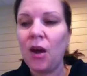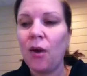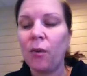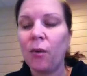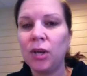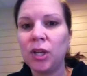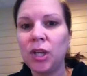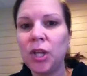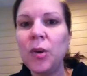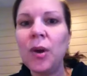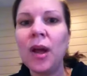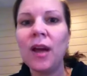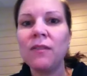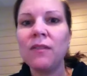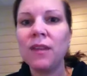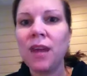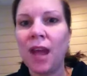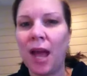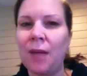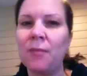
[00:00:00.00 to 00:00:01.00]
When you have
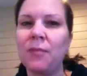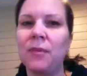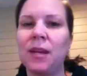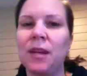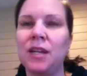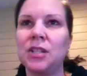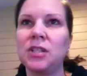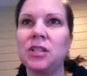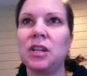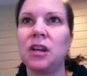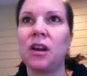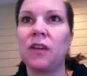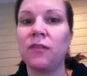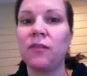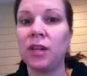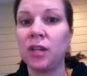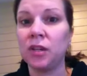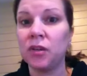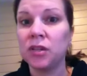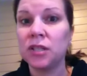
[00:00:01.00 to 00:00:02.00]
the combination of
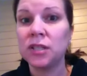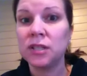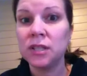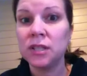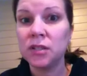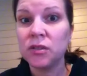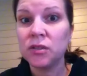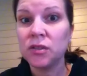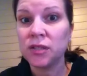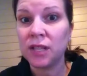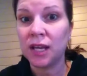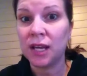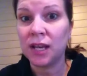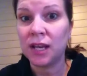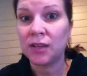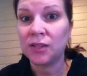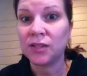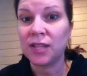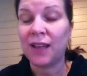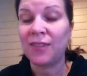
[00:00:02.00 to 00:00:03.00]
increasing your
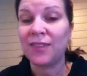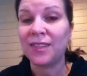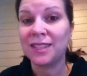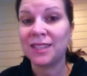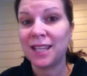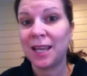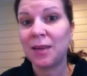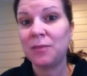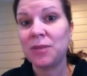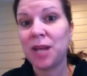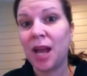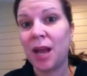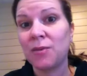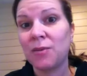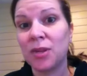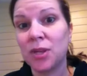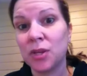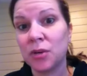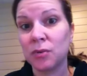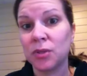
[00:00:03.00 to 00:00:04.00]
sales at the same time
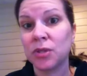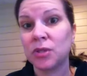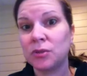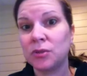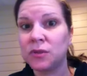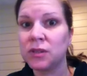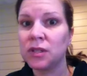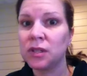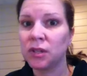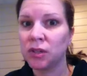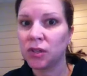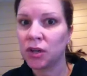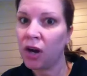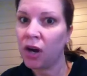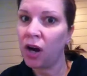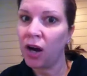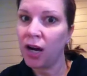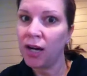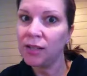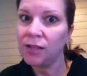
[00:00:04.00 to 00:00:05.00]
that you're reducing your
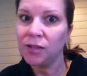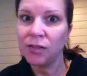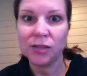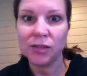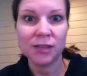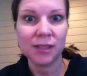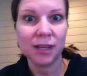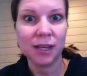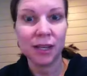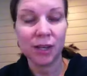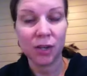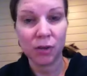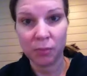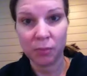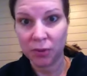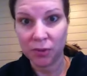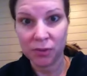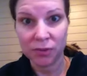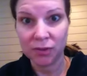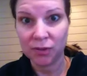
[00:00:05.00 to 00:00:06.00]
costs, just like in your
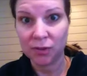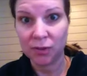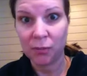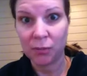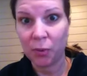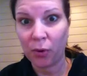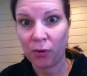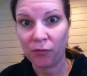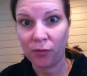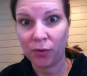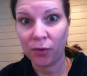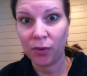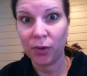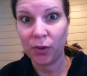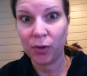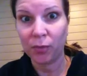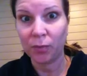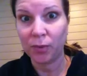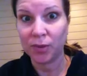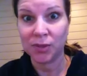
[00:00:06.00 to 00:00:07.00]
personal
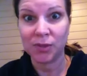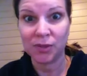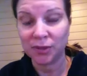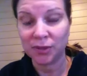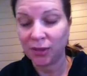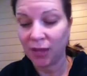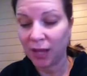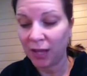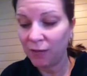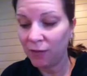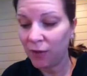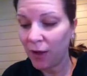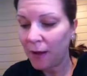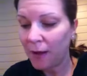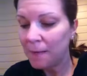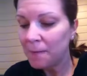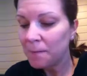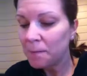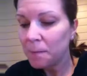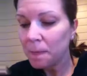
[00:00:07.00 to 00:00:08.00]
portfolio or personal life,
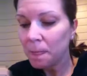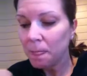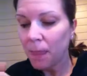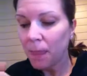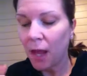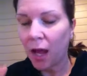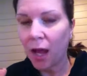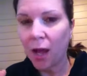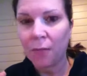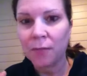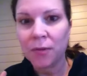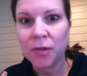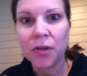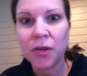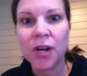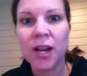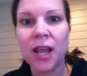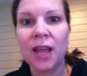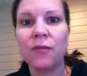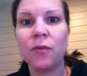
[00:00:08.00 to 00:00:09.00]

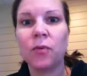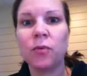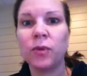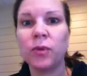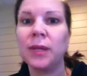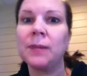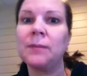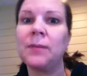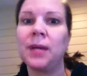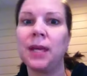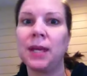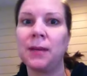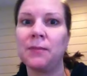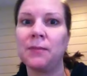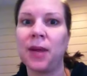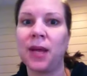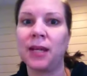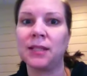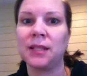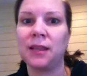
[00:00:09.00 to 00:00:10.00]
you're going to have a really big
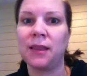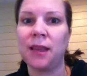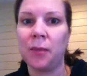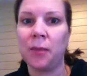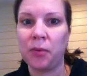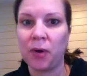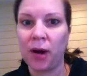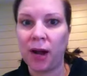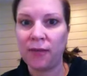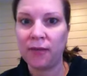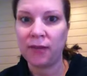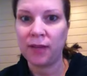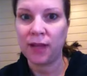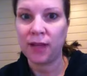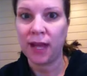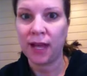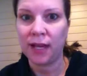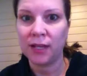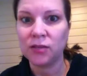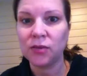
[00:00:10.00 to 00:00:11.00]
impact on that profit
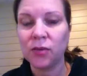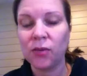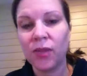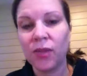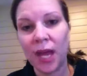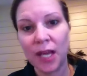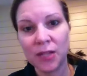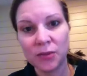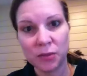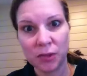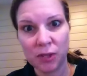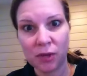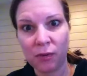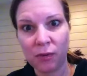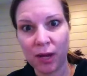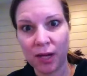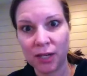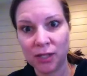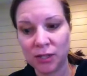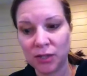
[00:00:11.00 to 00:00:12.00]
line. So that's what you
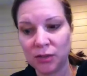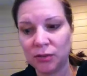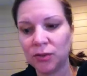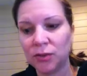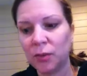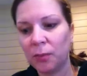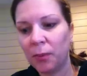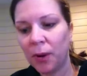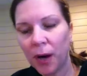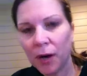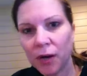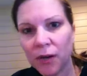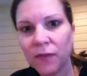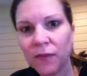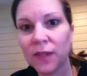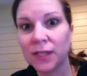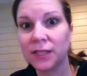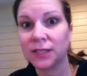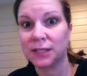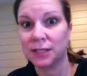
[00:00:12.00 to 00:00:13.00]
want to do. So part of
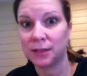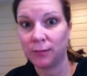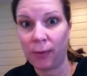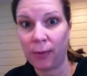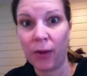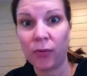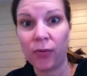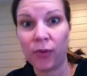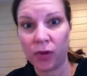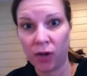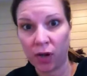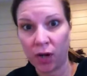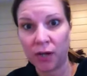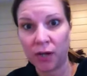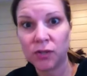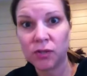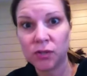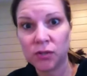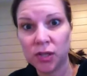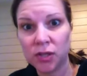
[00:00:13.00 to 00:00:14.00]
this is about the
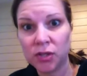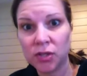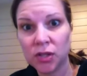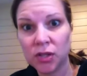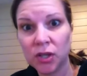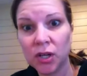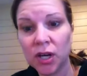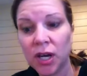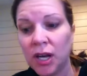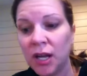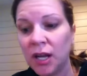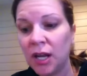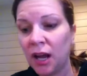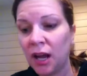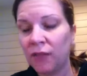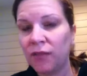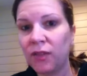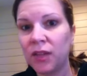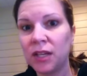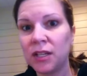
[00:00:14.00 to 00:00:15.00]
cost structure
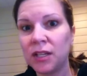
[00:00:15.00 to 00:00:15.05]
of the